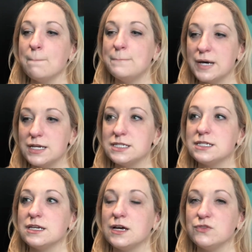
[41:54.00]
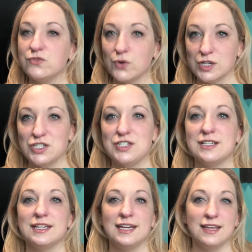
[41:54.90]
but
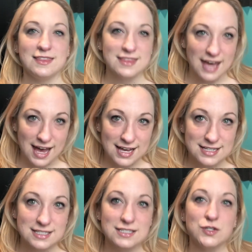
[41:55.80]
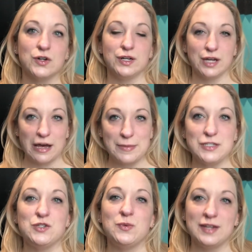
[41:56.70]
unfortunately, that started coming
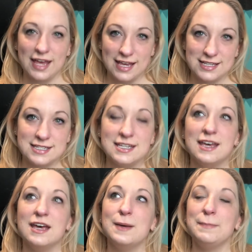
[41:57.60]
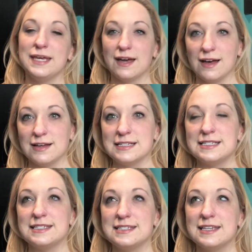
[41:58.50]
to an end
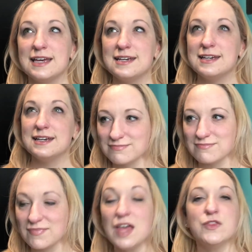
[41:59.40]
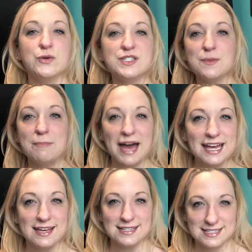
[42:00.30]
because there was some back
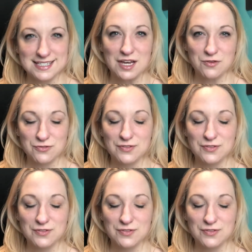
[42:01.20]
end stuff